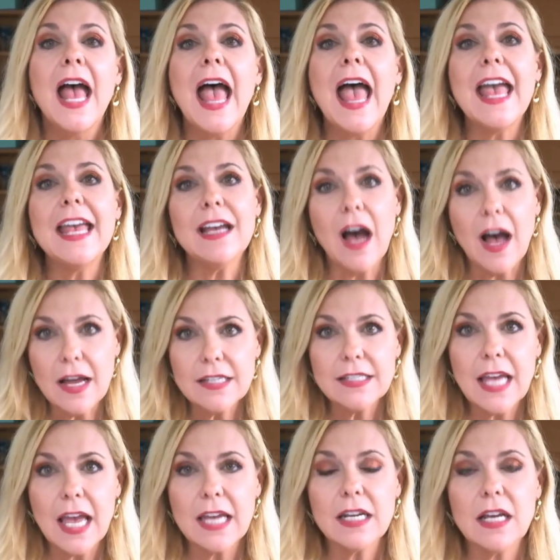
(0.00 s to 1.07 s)
AI
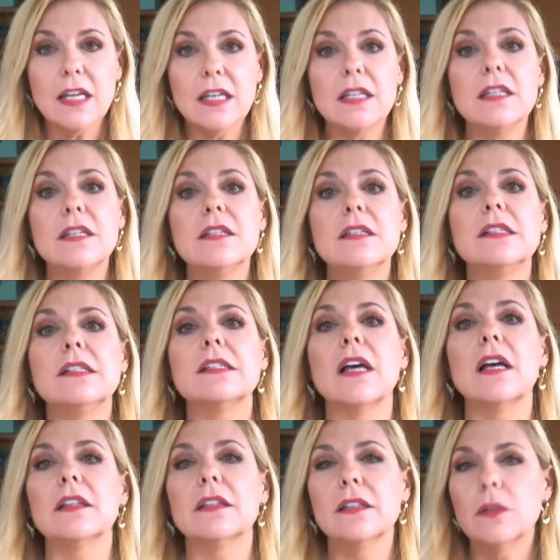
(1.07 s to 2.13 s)
data is
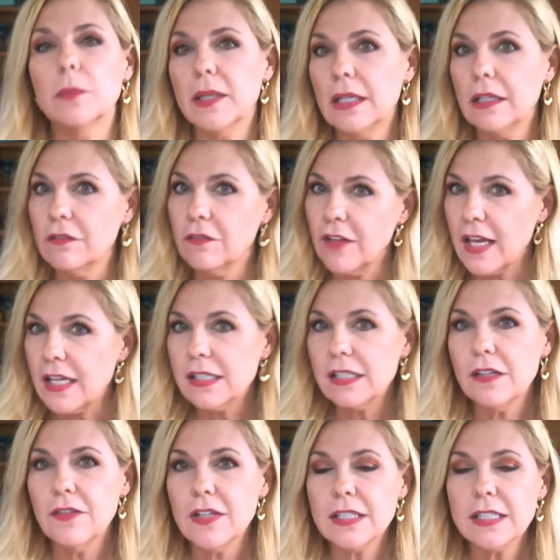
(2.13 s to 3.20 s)
a little bit
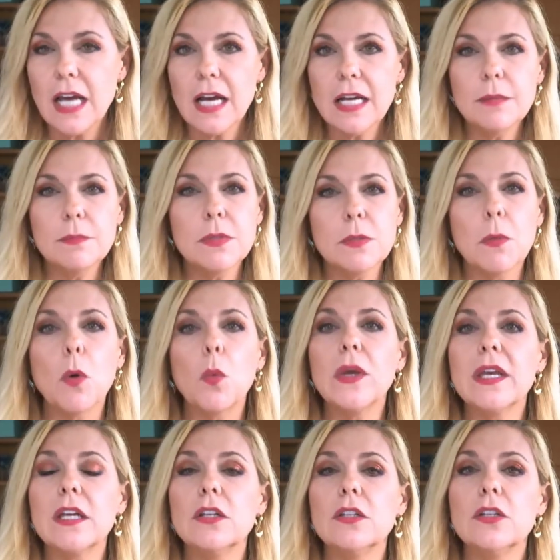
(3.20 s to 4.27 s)
invasive at times, but we
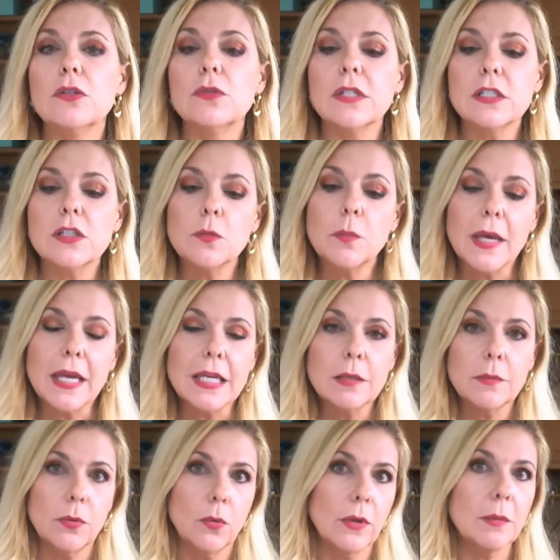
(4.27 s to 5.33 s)
can use it to
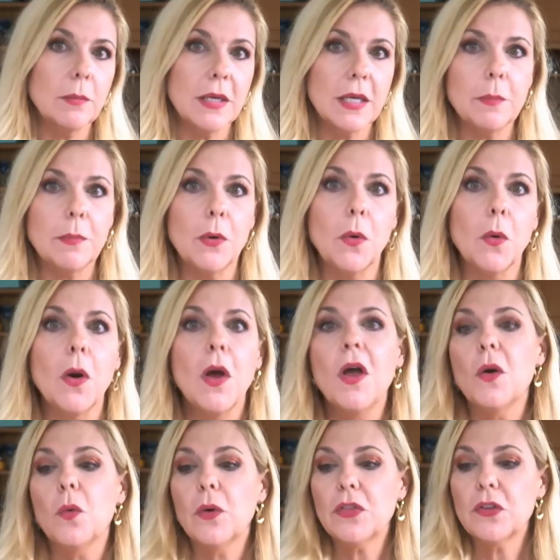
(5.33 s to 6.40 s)
pinpoint people
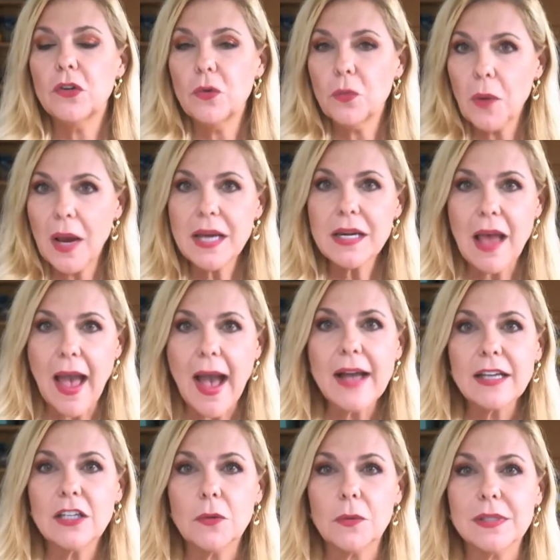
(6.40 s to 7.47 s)
with great
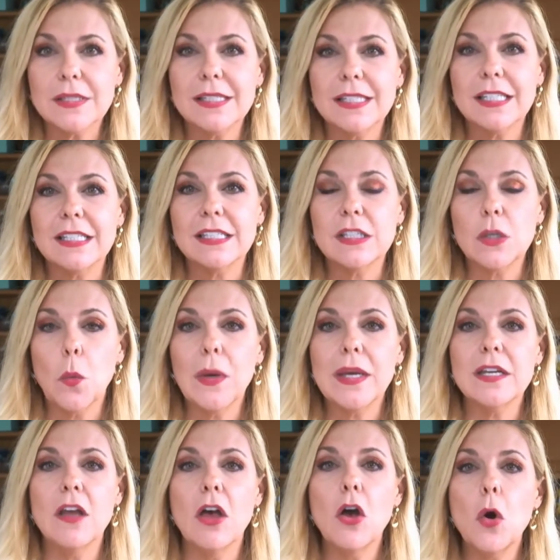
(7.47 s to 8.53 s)
accuracy so we
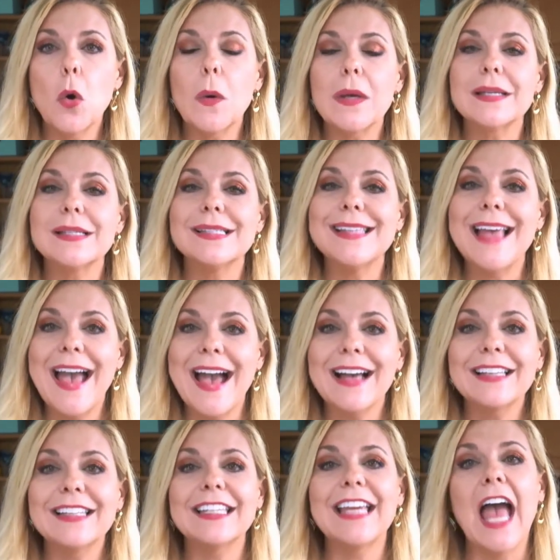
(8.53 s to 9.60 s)
know
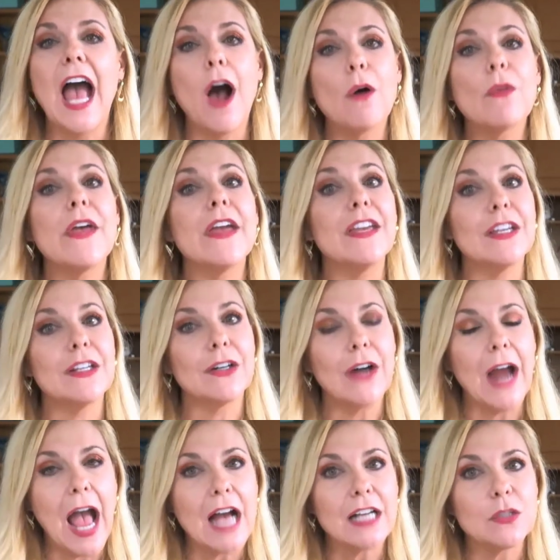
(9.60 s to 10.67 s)
exactly how they
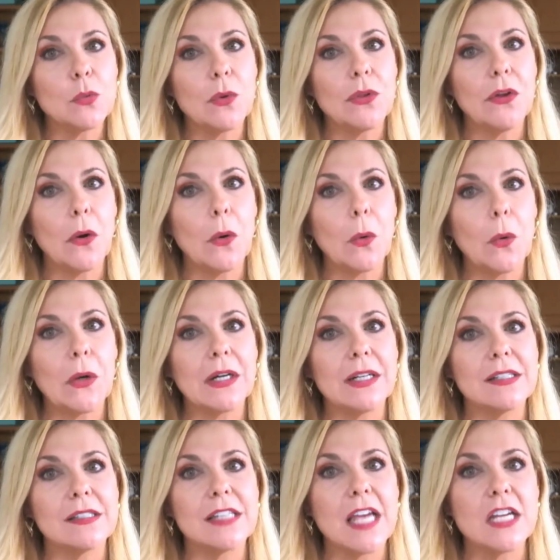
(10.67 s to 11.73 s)
interact with our
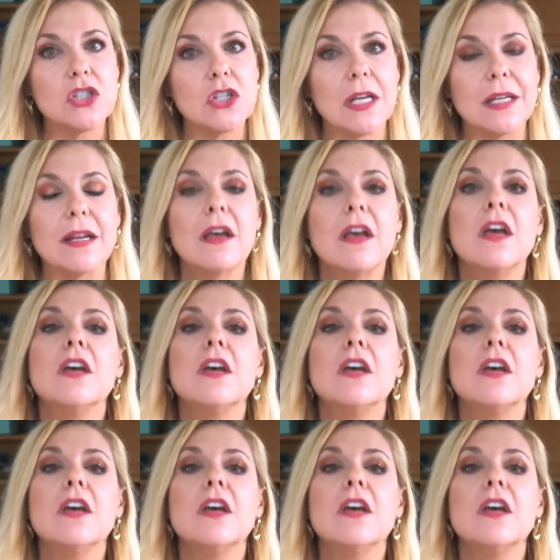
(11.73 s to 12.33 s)
organization.